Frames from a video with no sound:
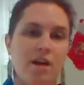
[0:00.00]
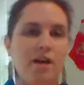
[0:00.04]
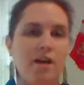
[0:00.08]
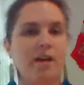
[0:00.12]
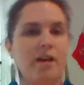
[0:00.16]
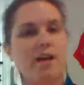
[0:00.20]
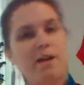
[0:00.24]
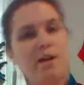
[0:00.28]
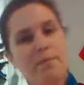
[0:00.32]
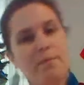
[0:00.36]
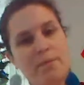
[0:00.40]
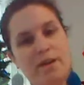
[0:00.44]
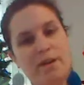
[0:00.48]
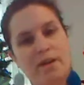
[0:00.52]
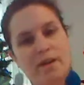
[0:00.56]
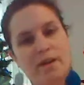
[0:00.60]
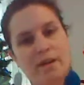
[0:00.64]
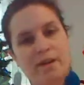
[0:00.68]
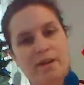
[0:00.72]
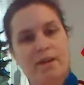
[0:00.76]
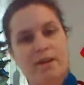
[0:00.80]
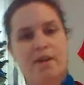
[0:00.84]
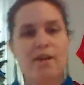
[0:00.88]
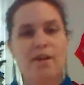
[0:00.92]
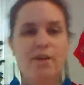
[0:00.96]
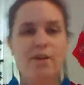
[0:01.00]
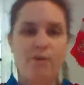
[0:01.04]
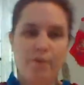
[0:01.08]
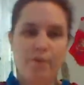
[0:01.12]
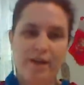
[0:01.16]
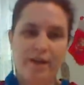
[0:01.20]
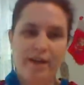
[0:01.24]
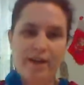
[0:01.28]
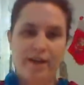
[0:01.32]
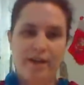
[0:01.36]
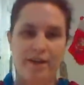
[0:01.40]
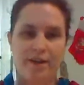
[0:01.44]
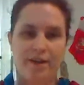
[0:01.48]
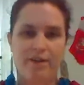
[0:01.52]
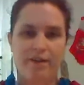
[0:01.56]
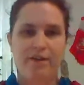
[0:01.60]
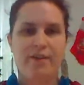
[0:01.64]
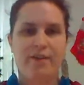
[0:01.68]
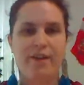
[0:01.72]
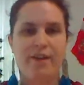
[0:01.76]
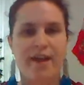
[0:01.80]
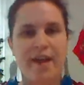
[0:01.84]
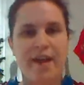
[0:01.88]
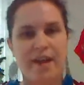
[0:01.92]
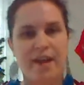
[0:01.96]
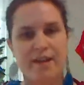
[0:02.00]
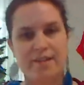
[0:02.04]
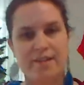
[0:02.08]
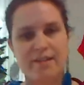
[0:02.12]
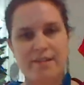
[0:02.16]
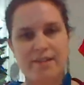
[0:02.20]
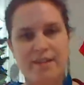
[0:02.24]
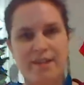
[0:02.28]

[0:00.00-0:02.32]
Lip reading: among, around, at,